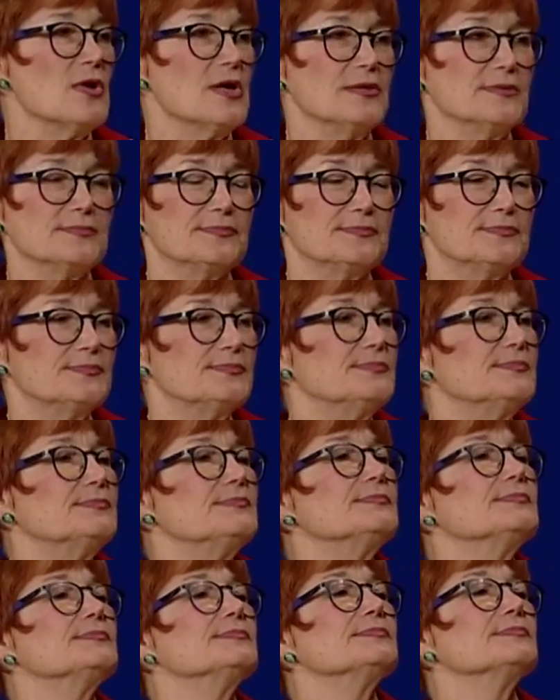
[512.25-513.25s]
language
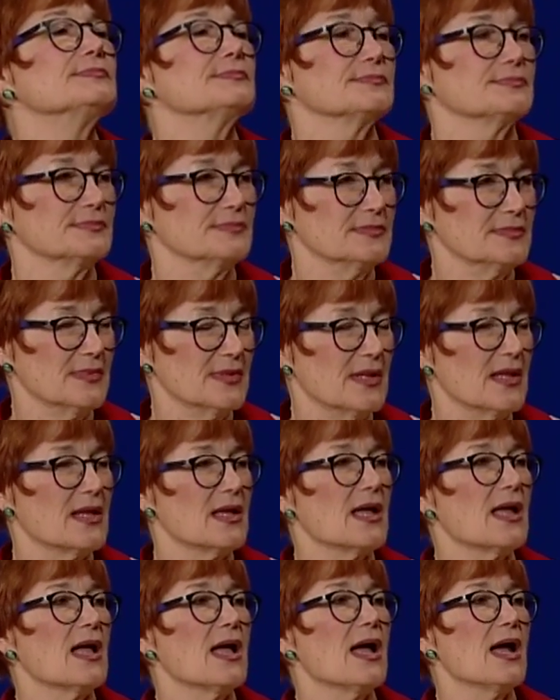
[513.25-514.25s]
and
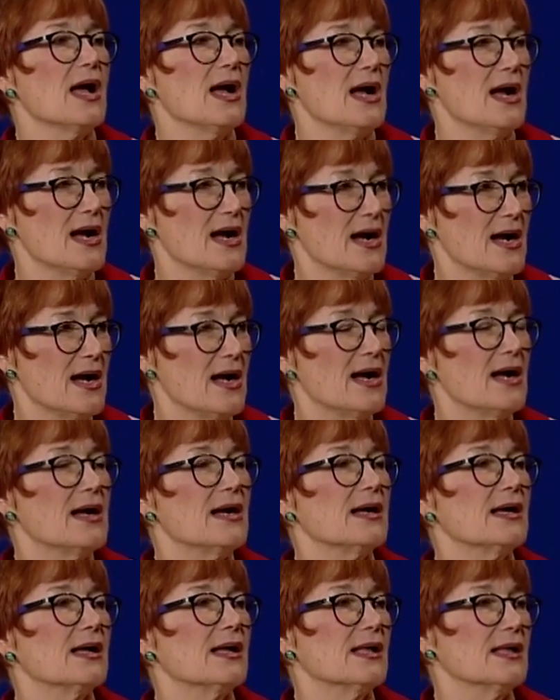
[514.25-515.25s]
language arts. It
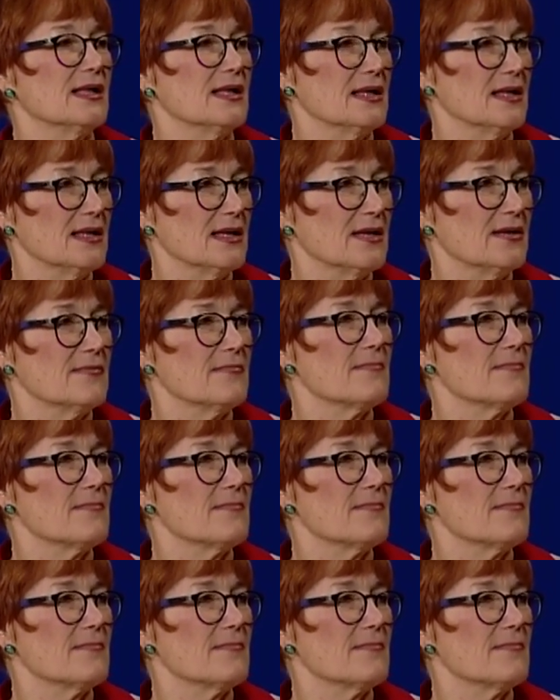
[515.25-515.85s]
just meant that we were